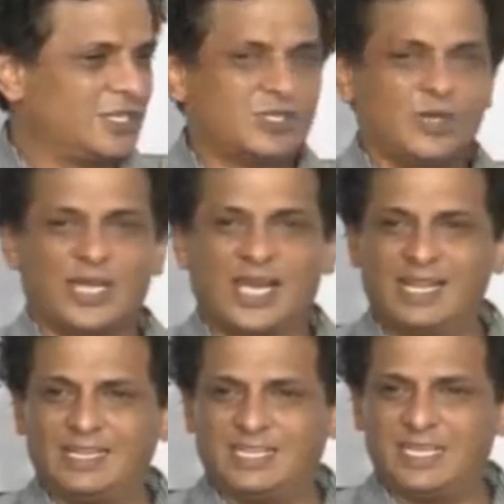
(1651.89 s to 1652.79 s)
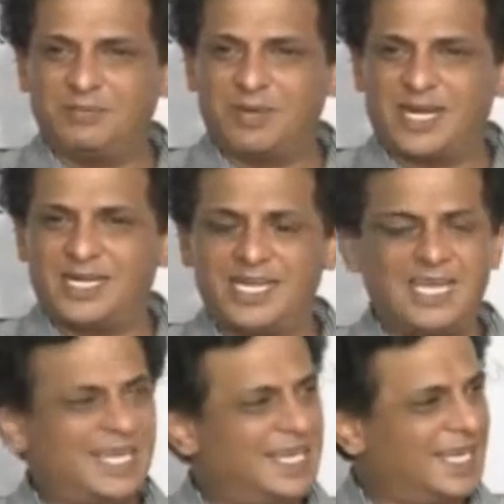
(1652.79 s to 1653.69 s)
So, healthy body,
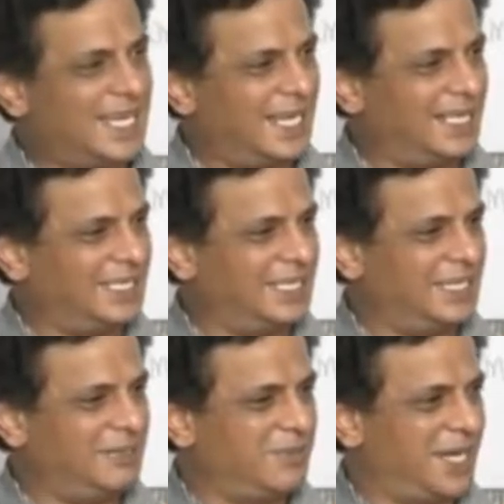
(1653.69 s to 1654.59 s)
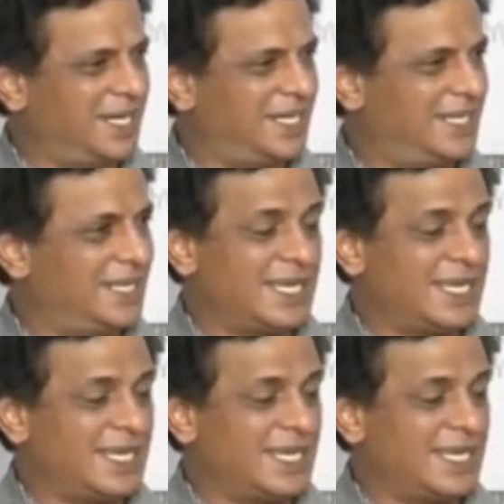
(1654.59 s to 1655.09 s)
healthy mind.